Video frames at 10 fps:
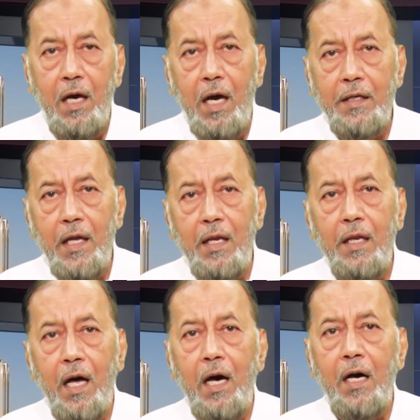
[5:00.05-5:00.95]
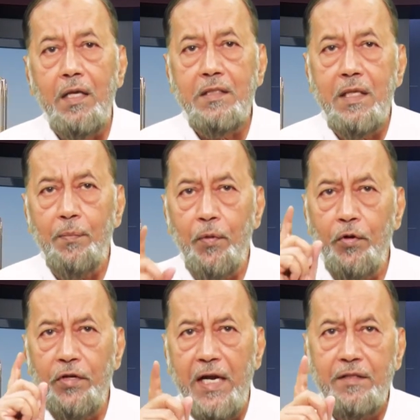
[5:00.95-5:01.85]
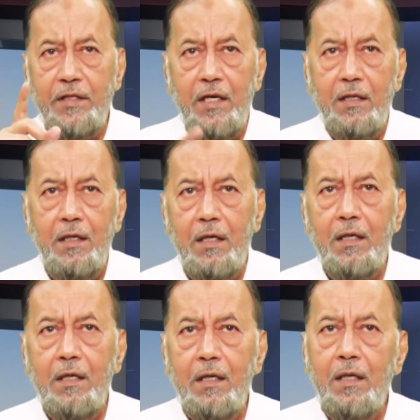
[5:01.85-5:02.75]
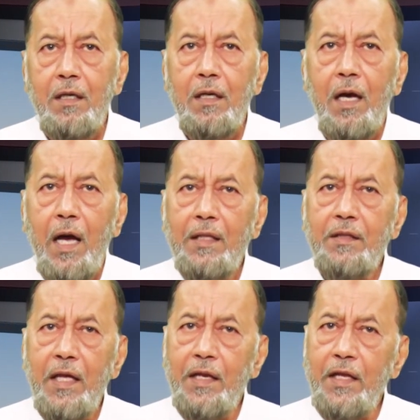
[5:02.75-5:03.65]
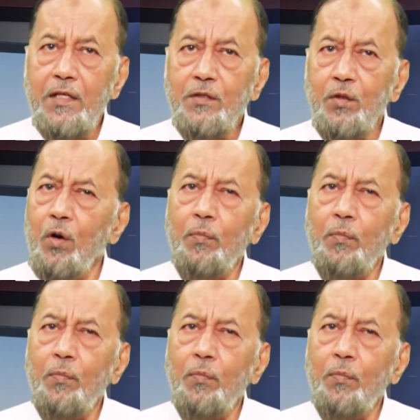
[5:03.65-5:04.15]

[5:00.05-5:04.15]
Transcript: And Allah is the protector, and there is no